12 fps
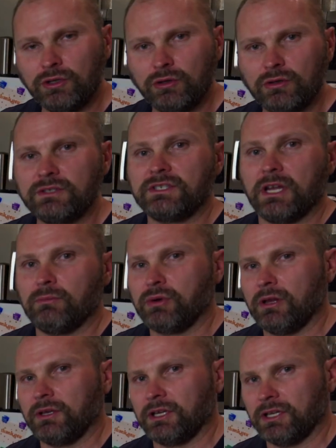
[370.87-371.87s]
noodles than I'm
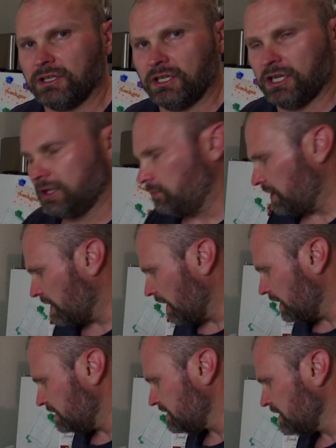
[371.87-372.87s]
probably going to need
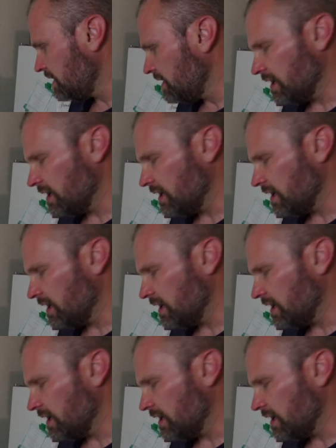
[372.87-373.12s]
because